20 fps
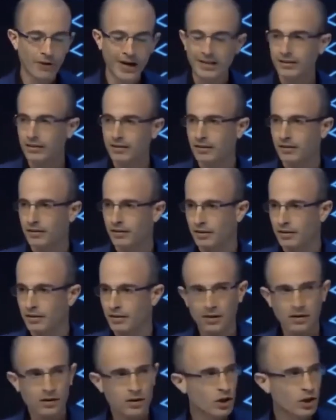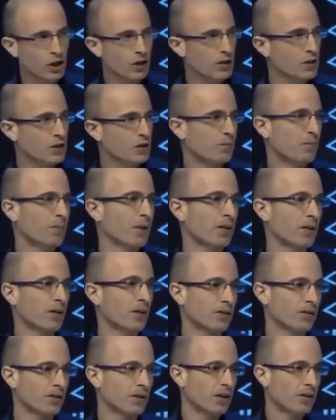radical than just
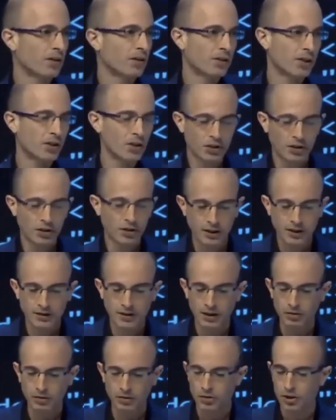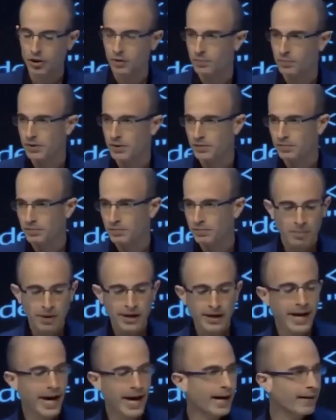build digital dictatorships. By
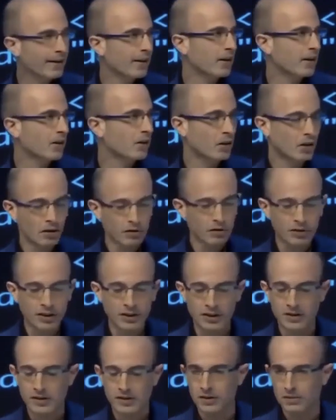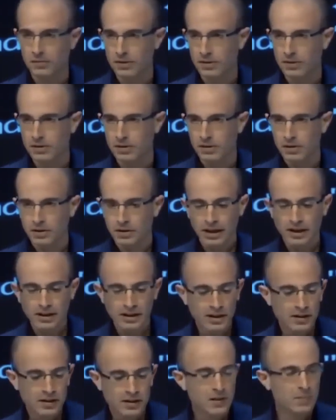hacking organisms,
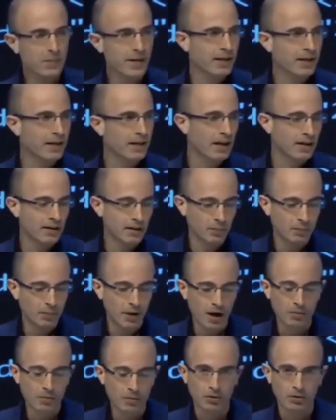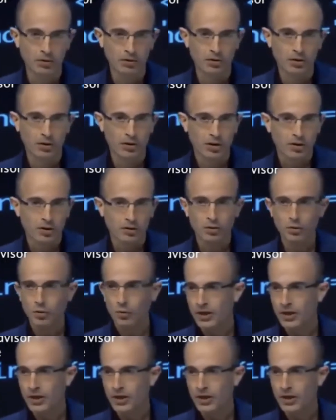elites may gain the power to